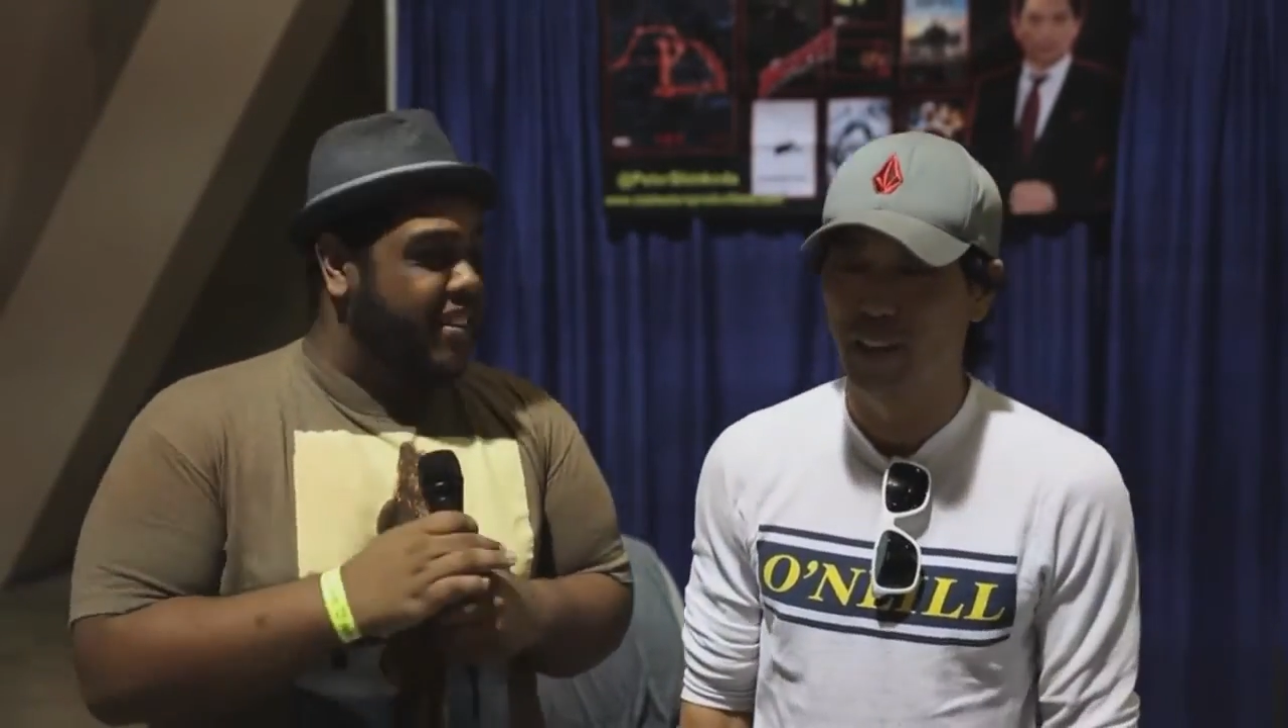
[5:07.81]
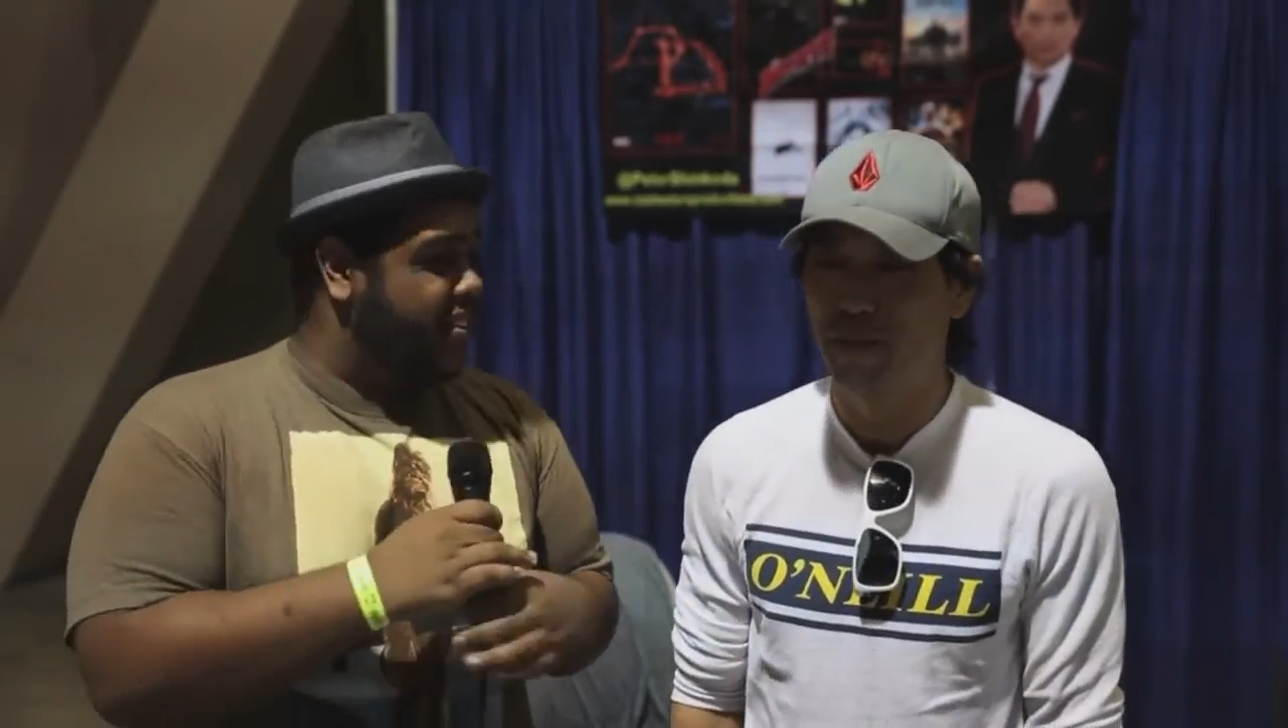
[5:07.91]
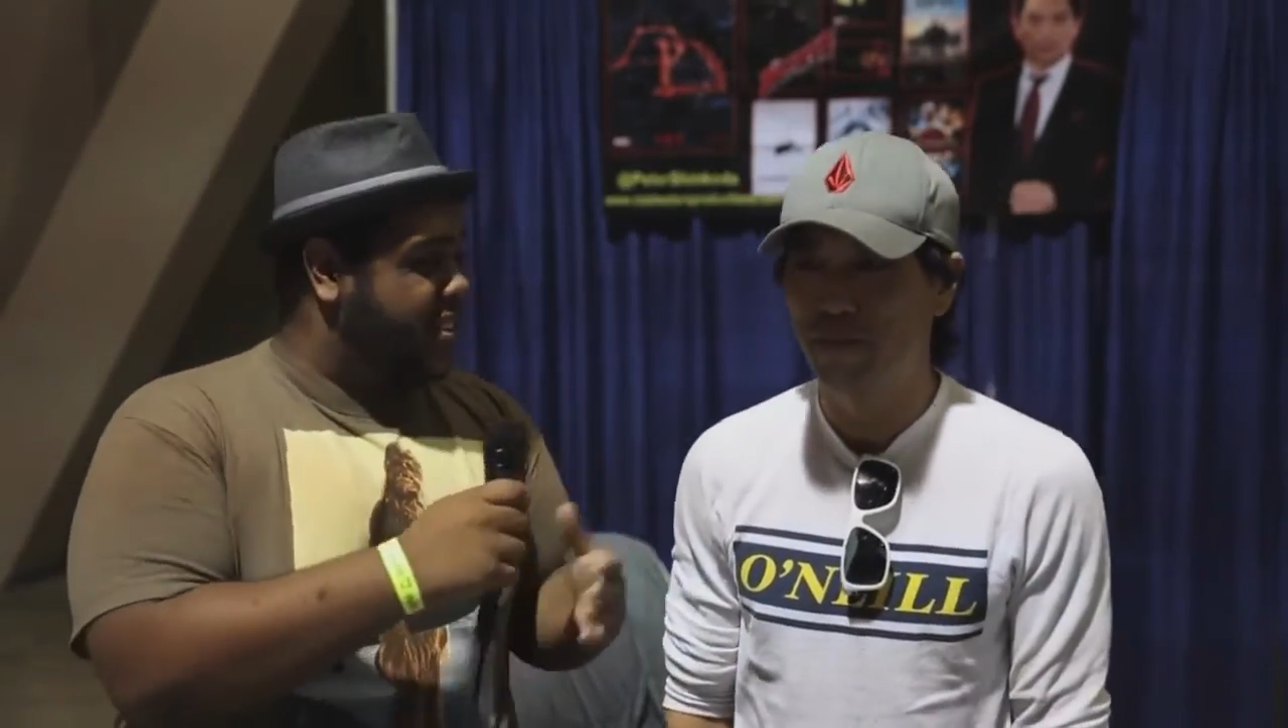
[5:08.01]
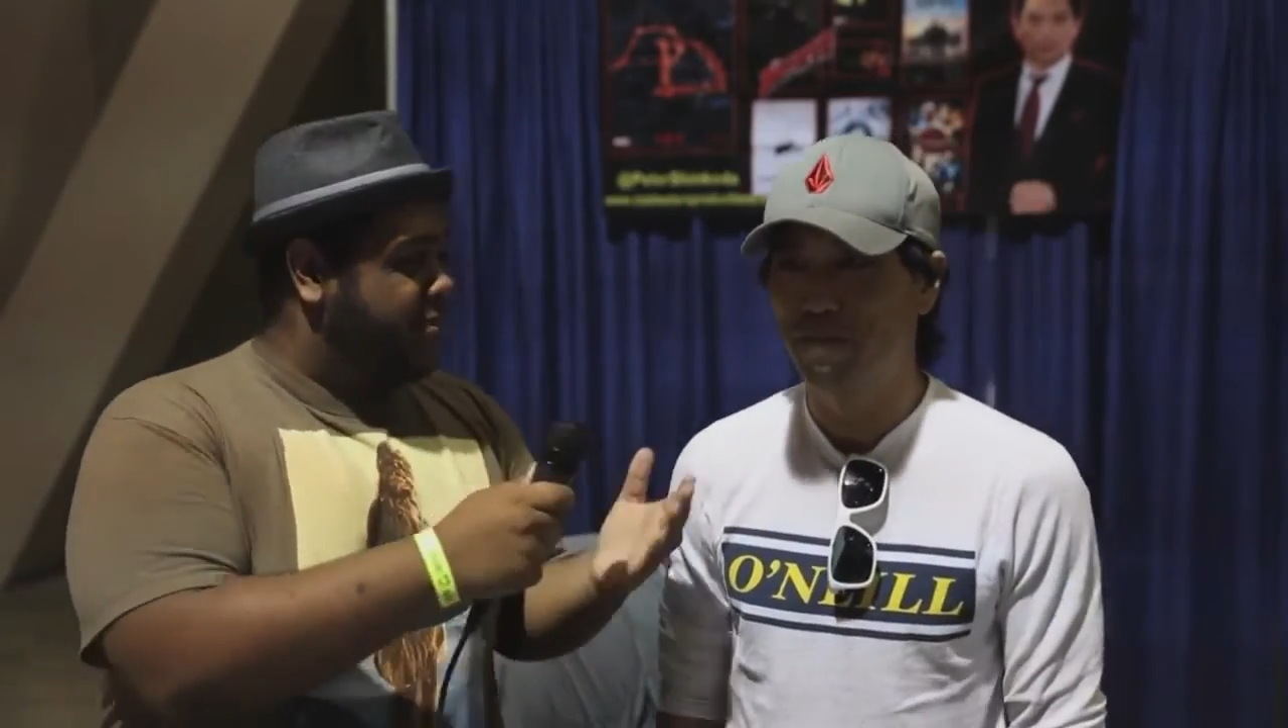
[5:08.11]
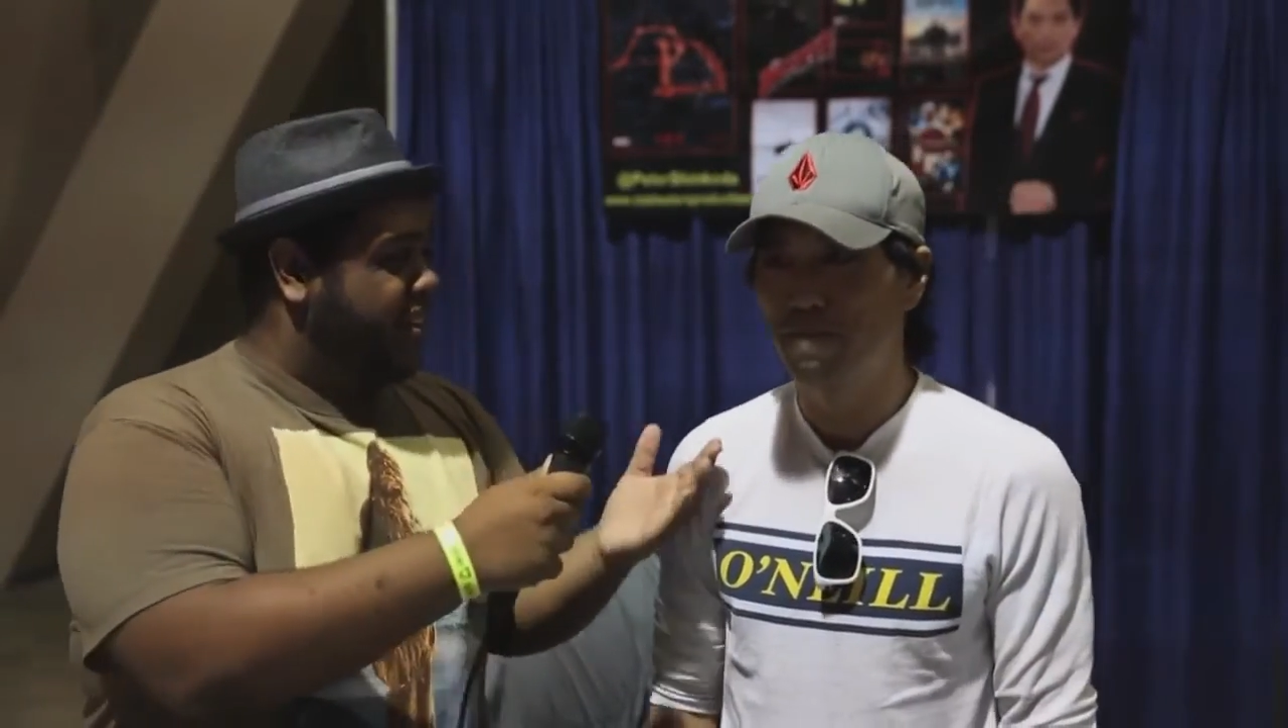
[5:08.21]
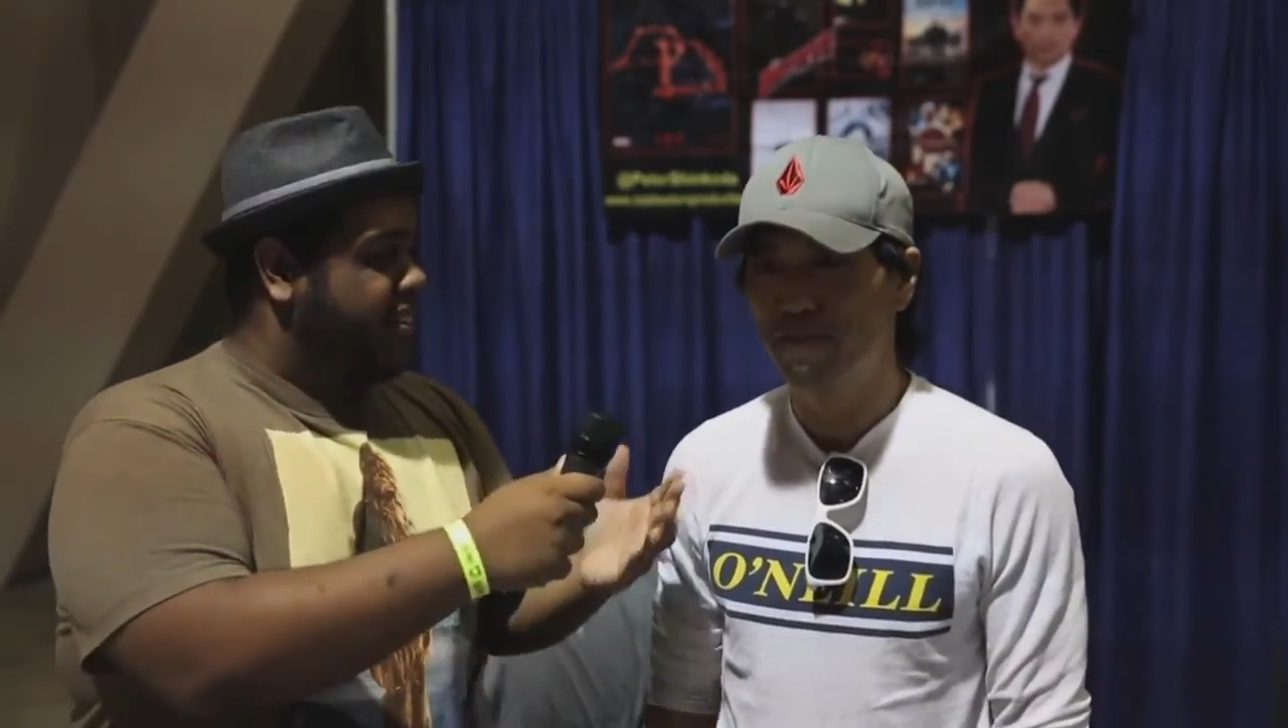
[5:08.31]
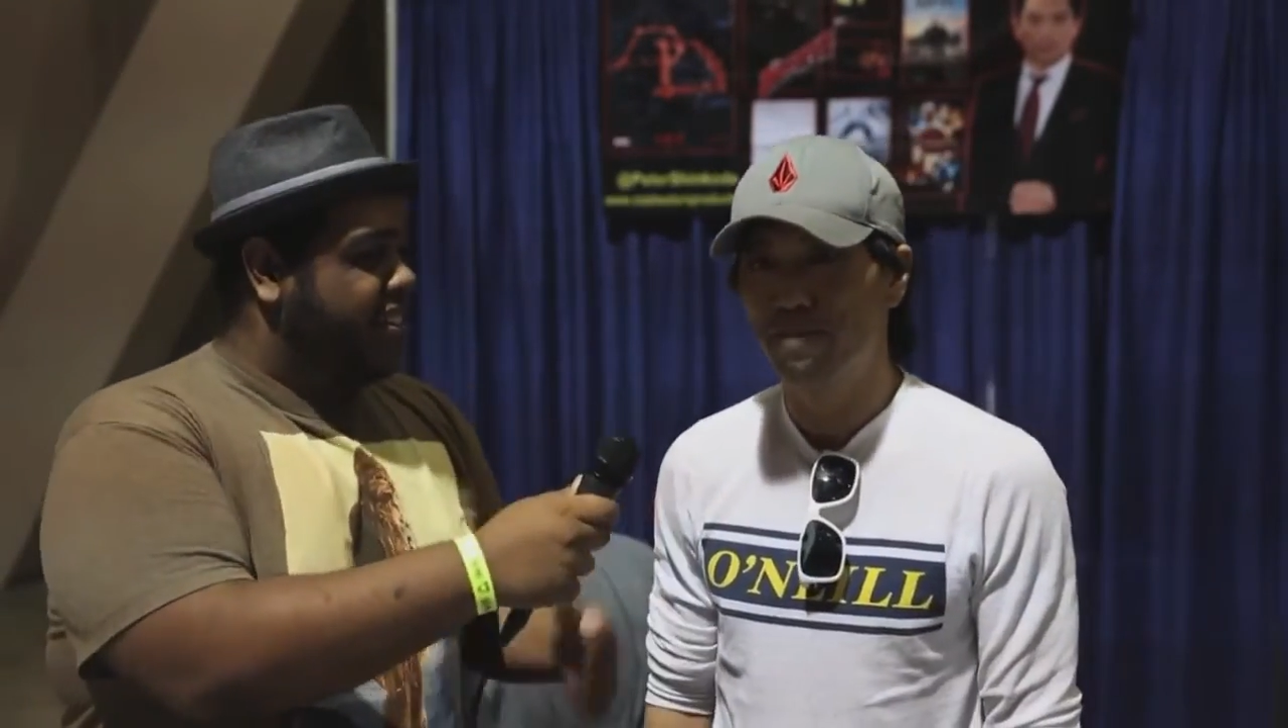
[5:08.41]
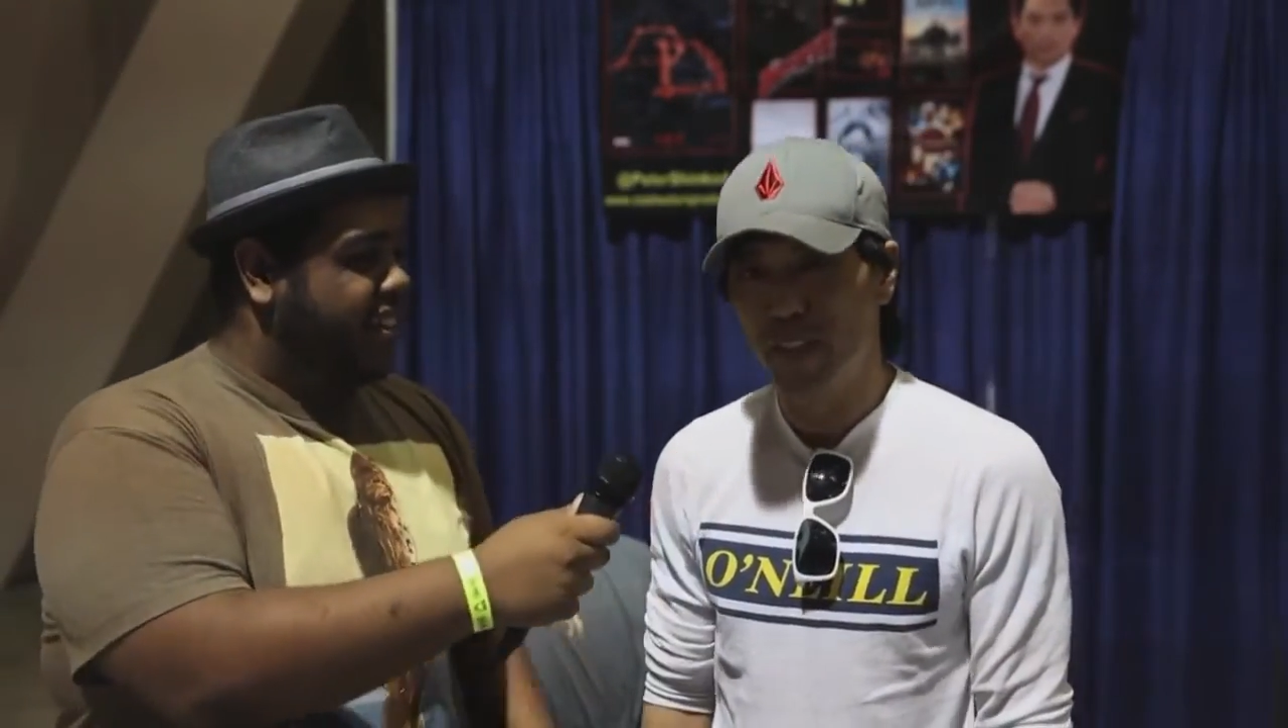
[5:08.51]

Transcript: and this is Peter.